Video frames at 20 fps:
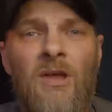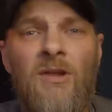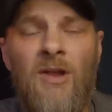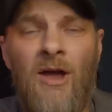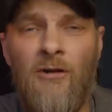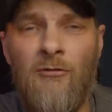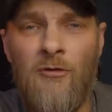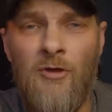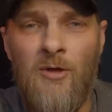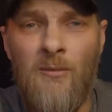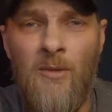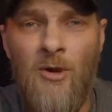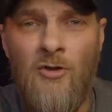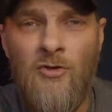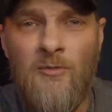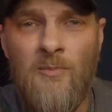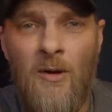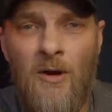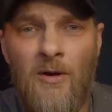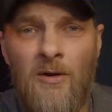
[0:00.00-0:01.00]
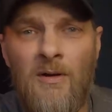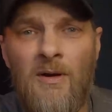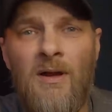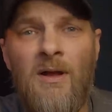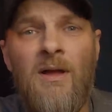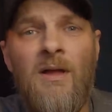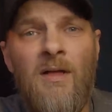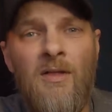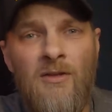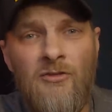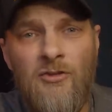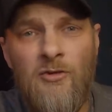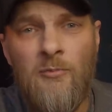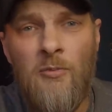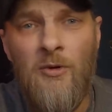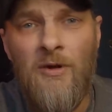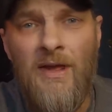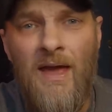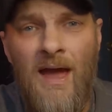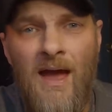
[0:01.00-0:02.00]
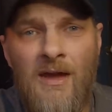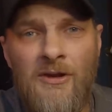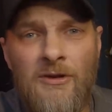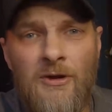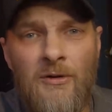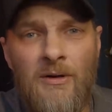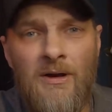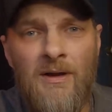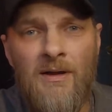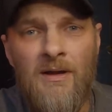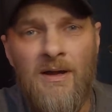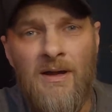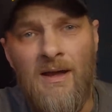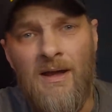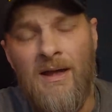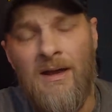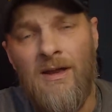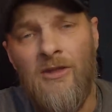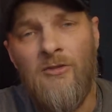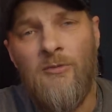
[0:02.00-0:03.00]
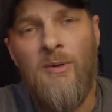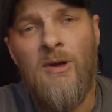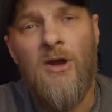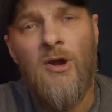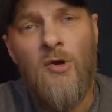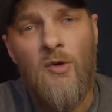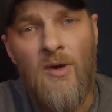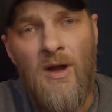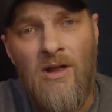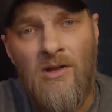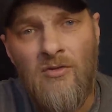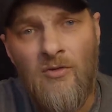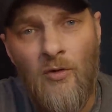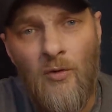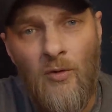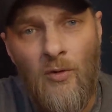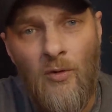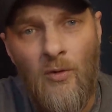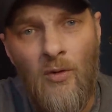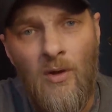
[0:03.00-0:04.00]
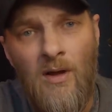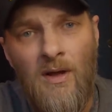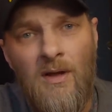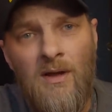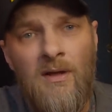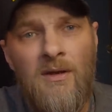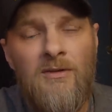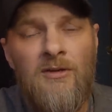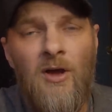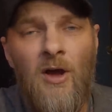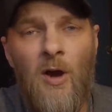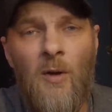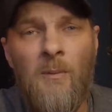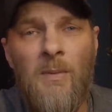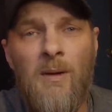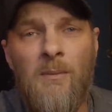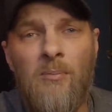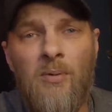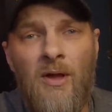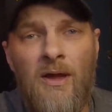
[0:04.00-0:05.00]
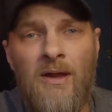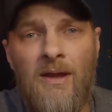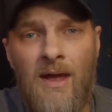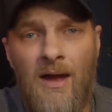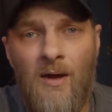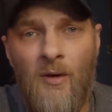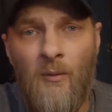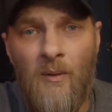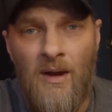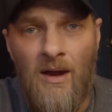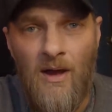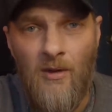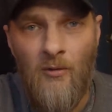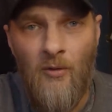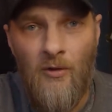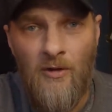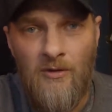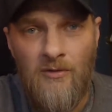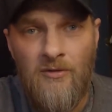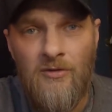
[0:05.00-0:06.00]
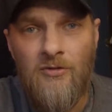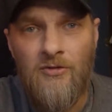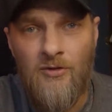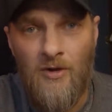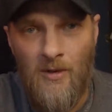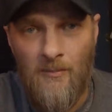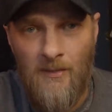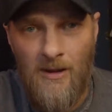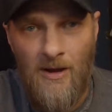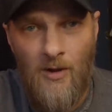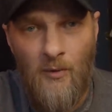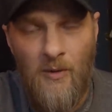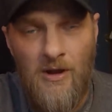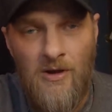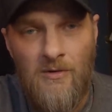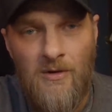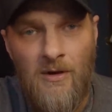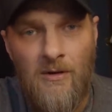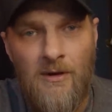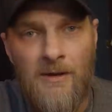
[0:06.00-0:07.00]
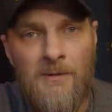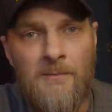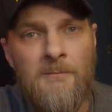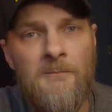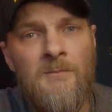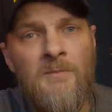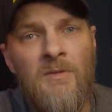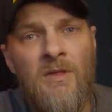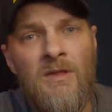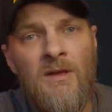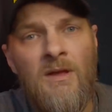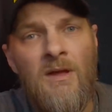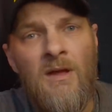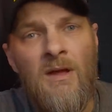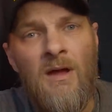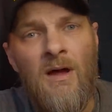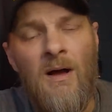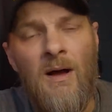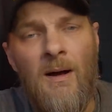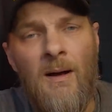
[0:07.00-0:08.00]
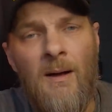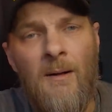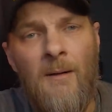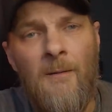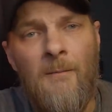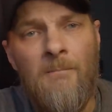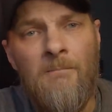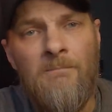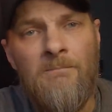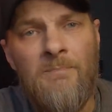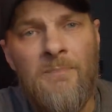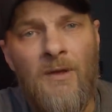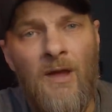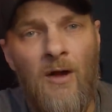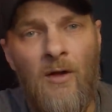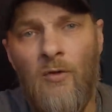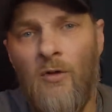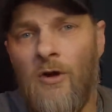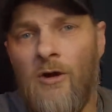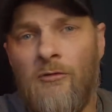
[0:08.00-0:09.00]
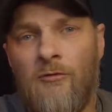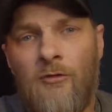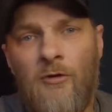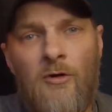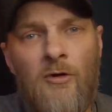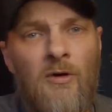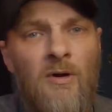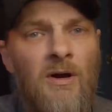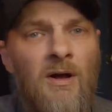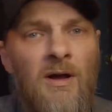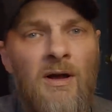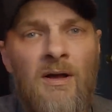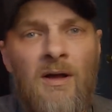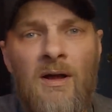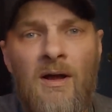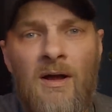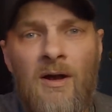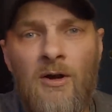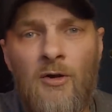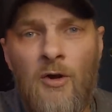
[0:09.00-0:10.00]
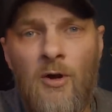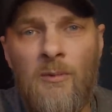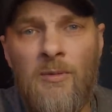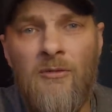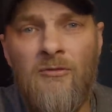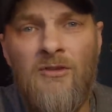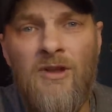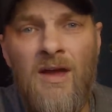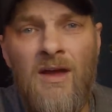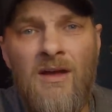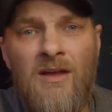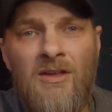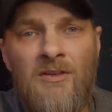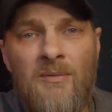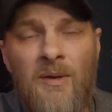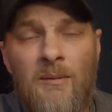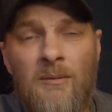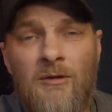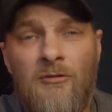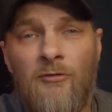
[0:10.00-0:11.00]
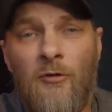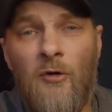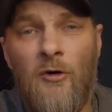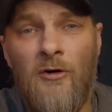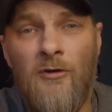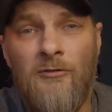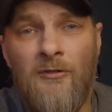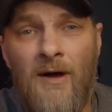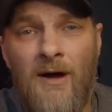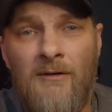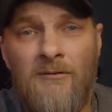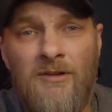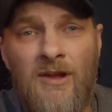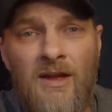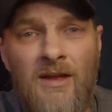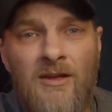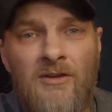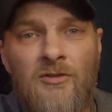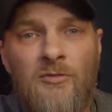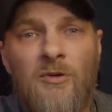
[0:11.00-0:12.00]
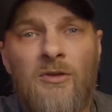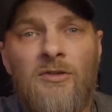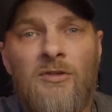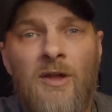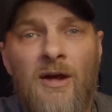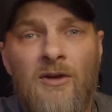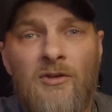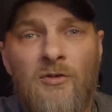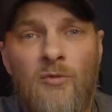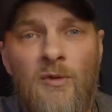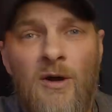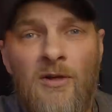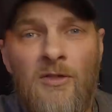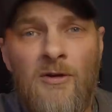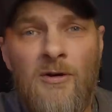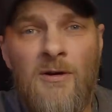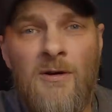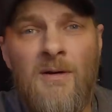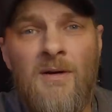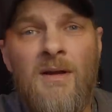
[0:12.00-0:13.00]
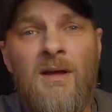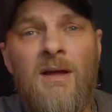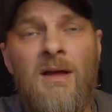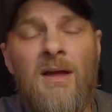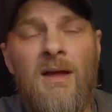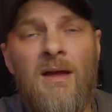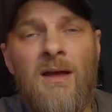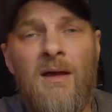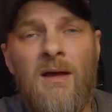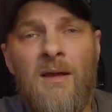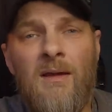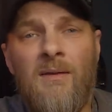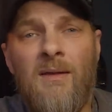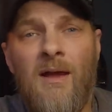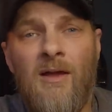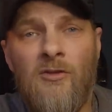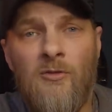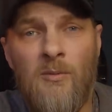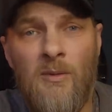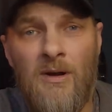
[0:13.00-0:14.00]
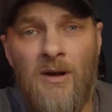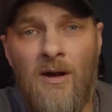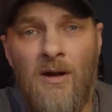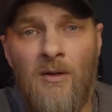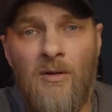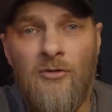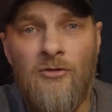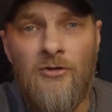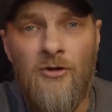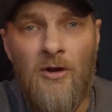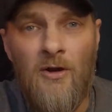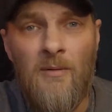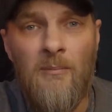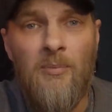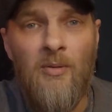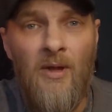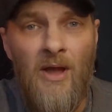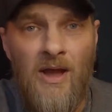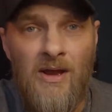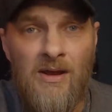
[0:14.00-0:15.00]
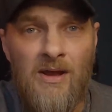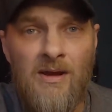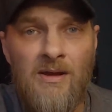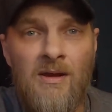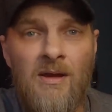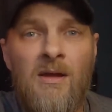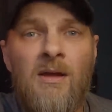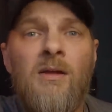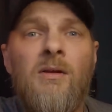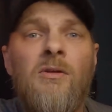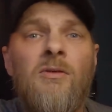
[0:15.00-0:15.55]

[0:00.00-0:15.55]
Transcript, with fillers: Now, for the most part, this is pretty accurate, and it's been a great tool to help me plan out when I'm going to start my queen rearing. Um, I'll look for uh, a group of days, maybe four or five days with nice weather, and that's when I'll start planning